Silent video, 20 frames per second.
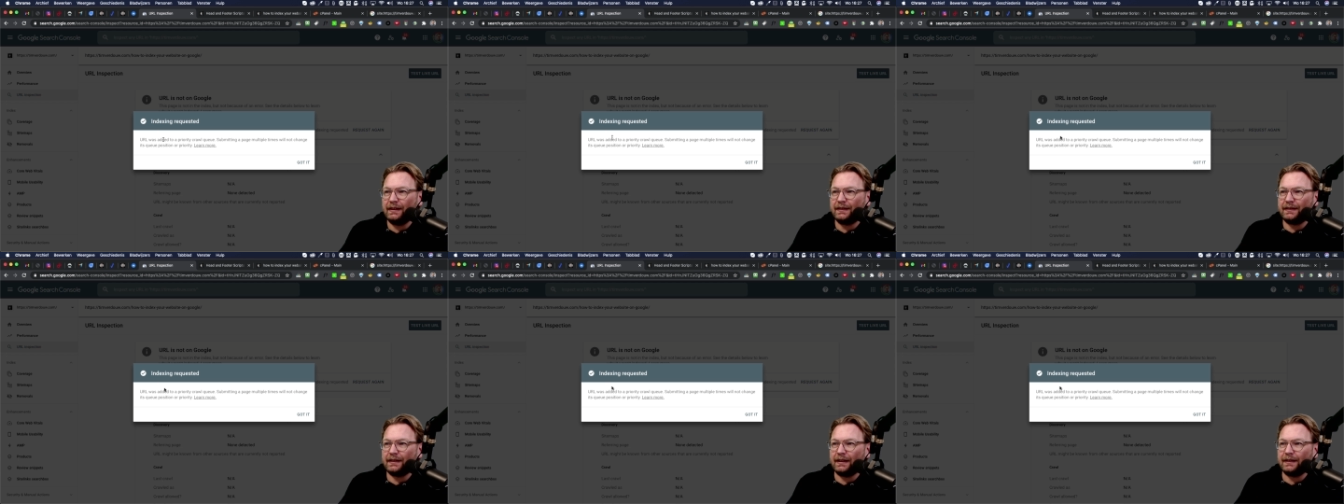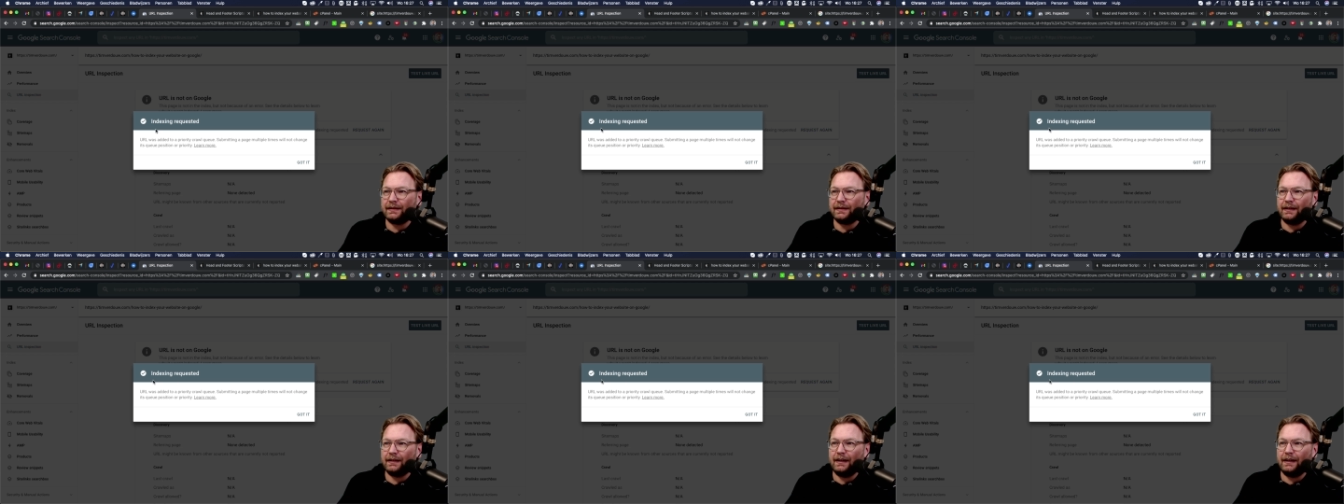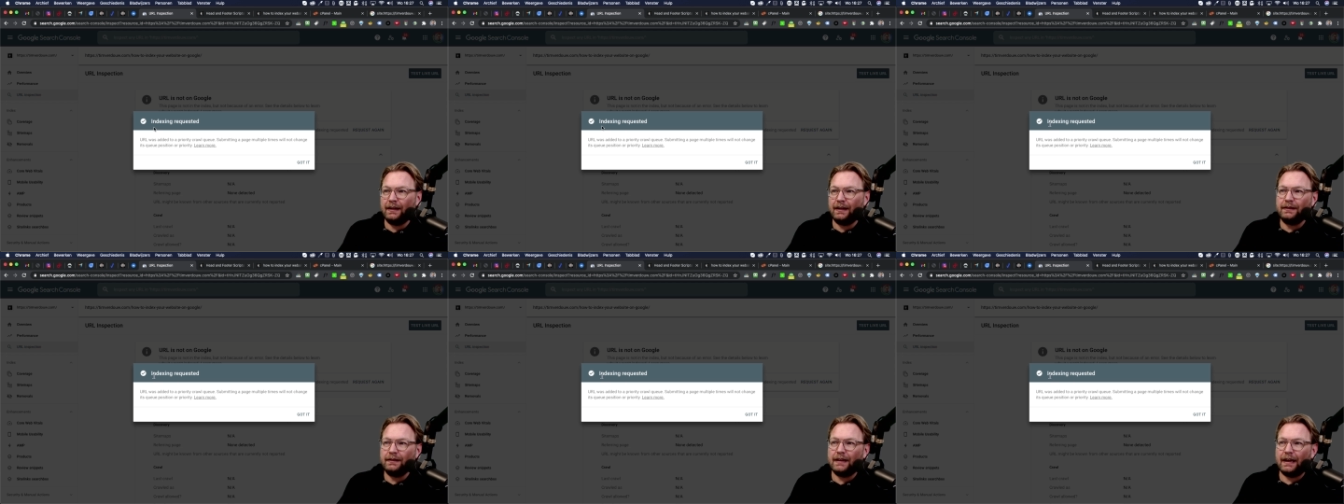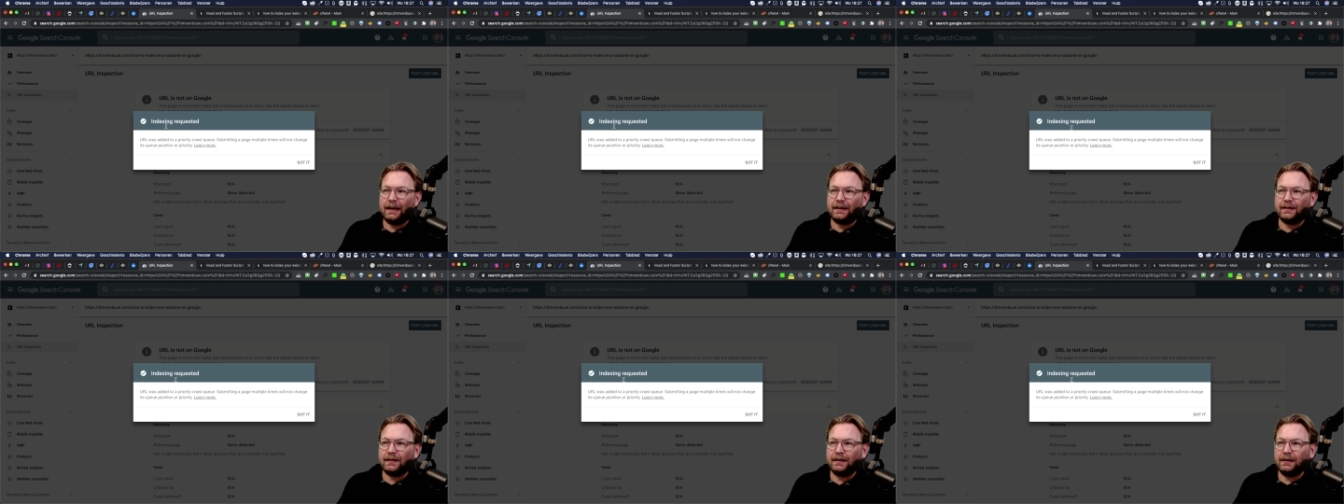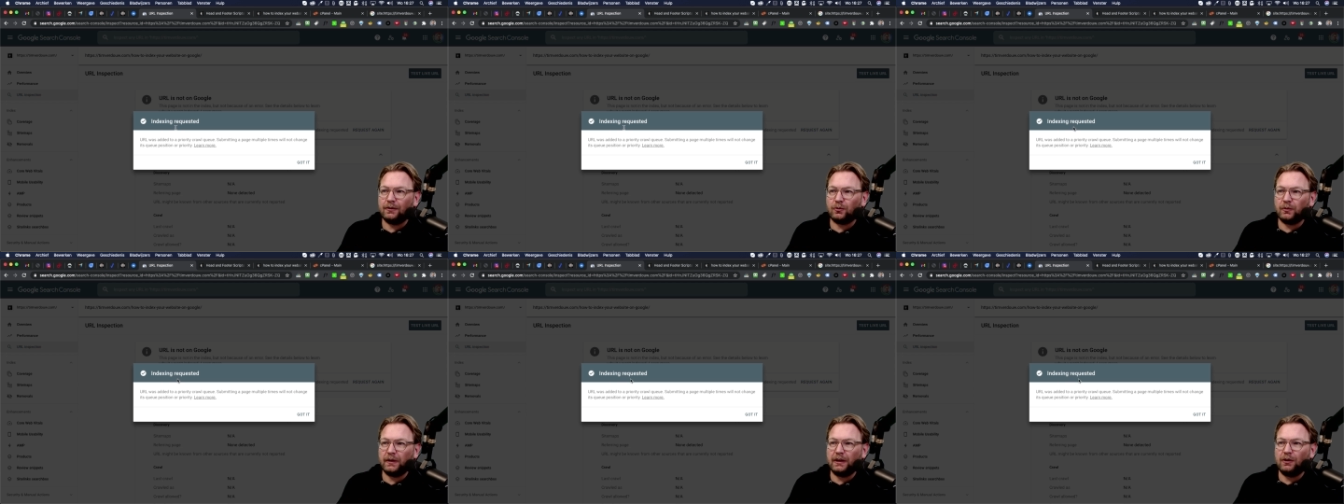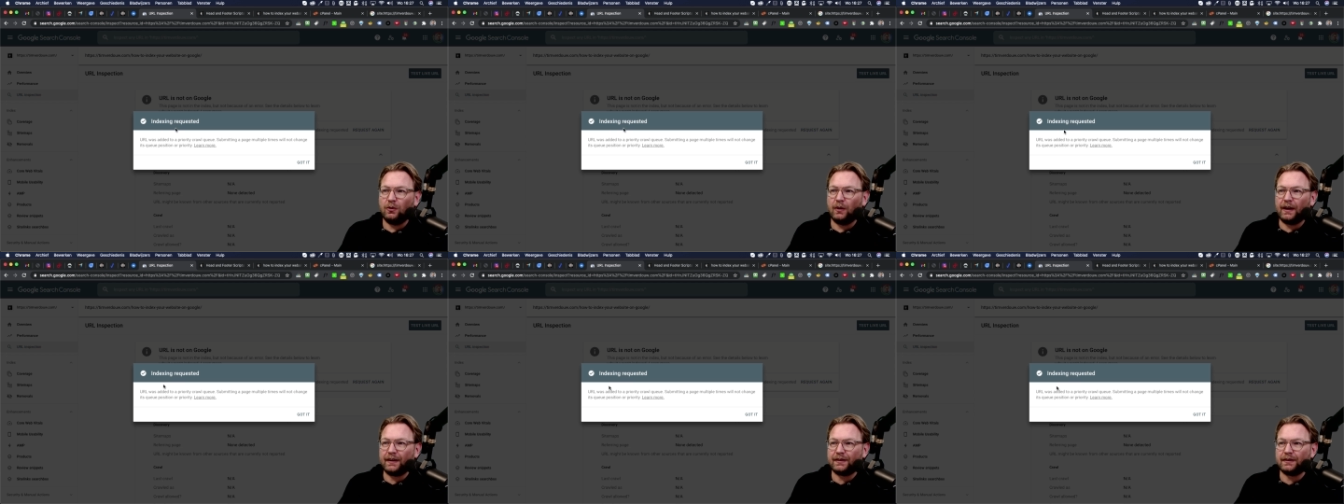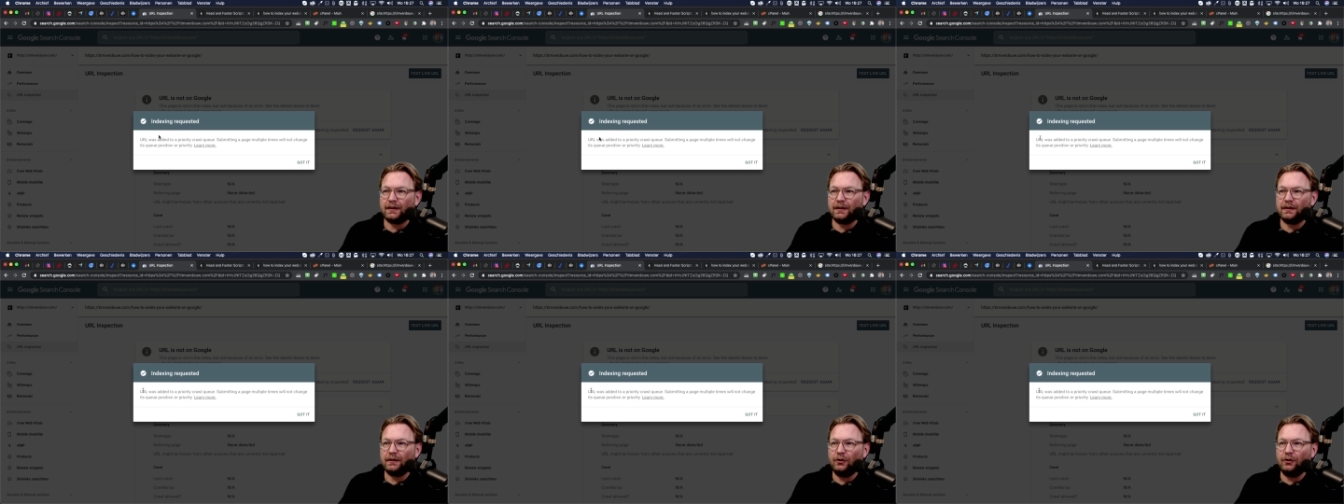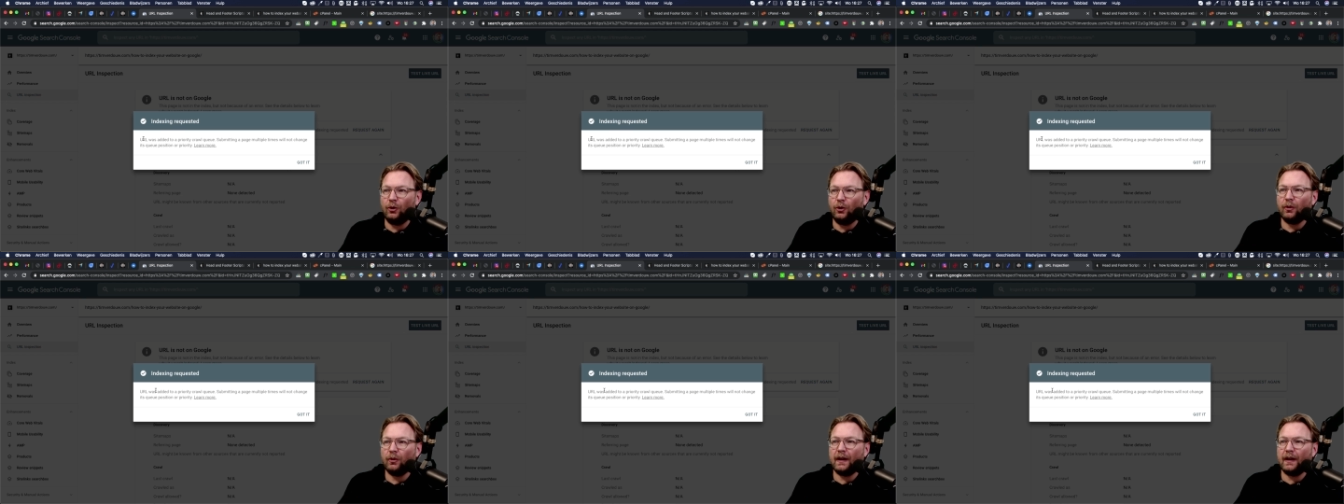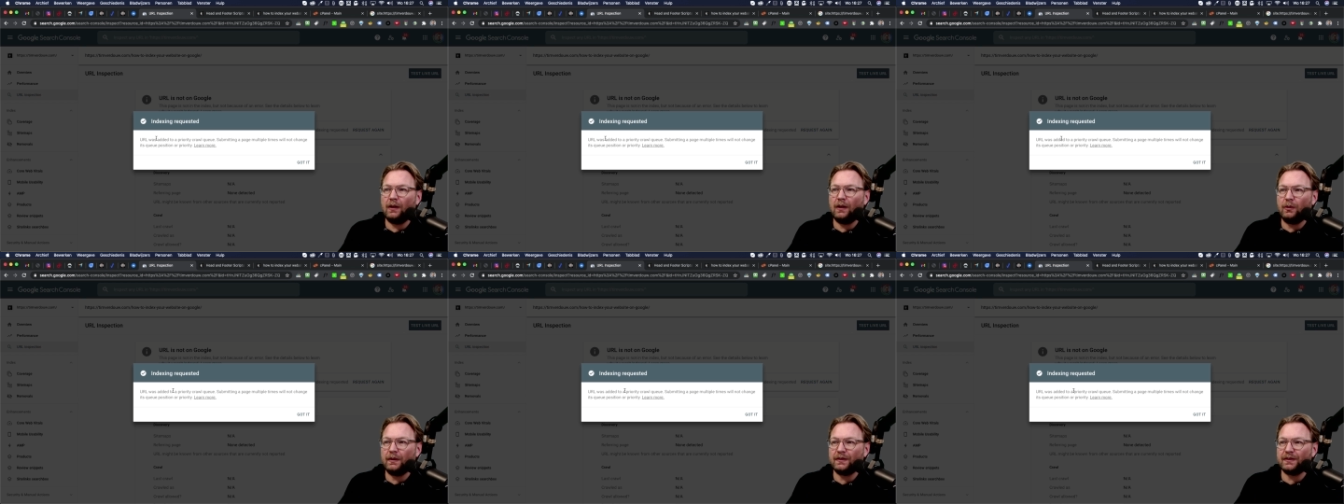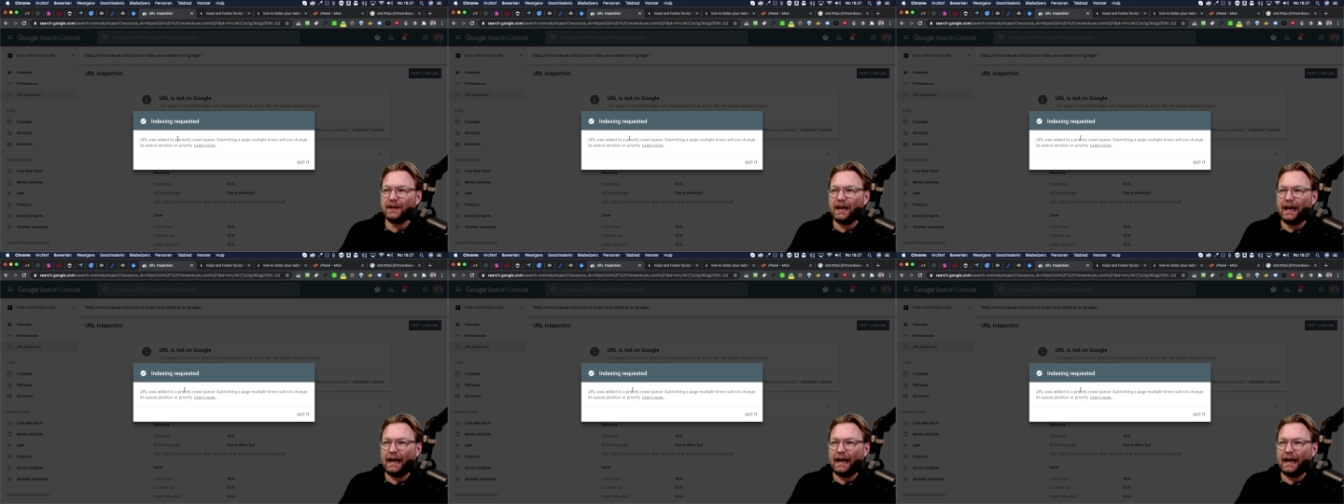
it says indexing requested URL was